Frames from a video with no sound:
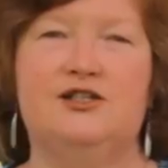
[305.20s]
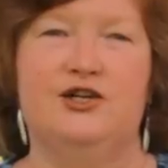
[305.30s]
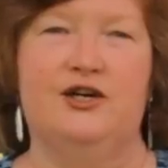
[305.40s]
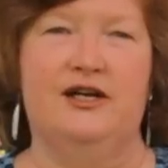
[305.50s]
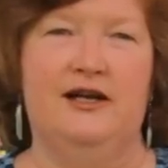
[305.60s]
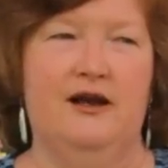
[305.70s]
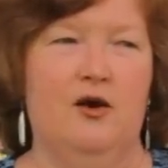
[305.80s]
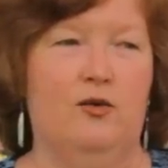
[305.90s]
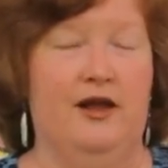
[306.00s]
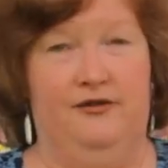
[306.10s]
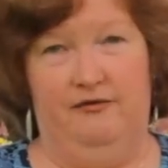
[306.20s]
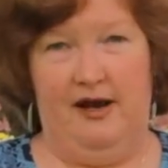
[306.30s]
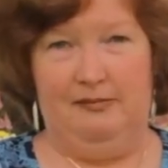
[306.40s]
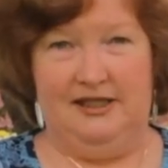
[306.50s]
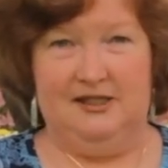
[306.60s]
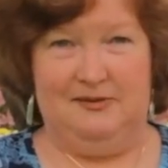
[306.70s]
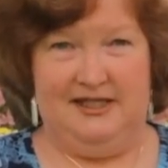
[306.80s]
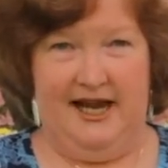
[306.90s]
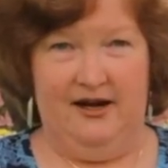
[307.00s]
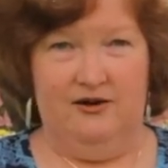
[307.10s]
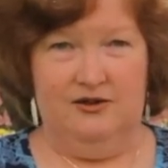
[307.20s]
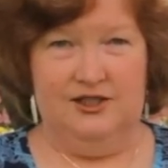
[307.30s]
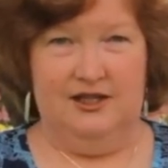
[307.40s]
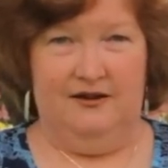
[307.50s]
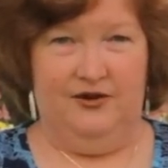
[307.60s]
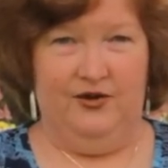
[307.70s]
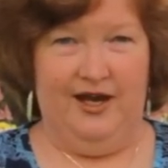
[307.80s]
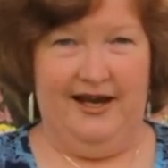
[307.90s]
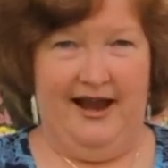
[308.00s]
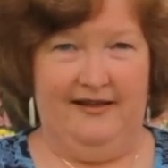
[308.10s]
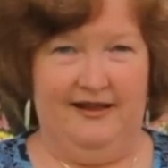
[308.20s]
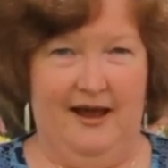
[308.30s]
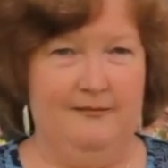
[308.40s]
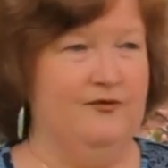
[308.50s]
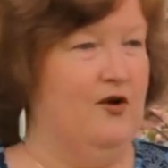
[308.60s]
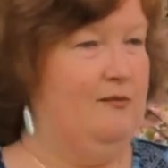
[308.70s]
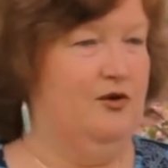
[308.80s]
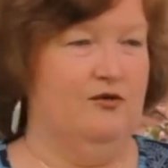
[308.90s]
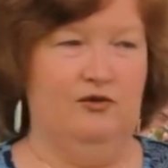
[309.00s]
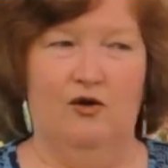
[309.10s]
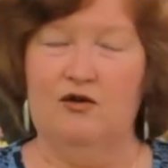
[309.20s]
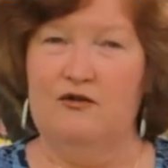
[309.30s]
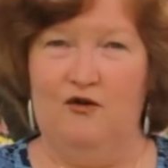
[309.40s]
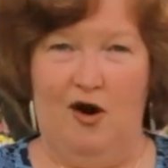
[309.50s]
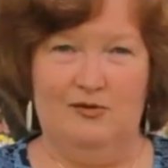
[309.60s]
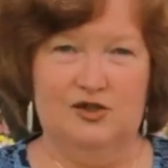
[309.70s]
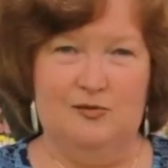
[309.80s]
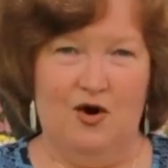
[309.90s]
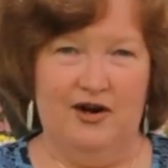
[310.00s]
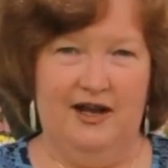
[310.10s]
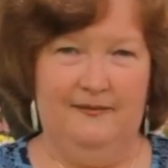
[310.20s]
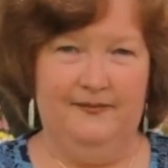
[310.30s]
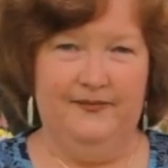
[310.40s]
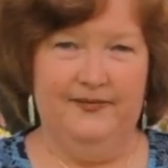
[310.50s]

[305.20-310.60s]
is good with red bliss potatoes if you can get them from your local farmer's market.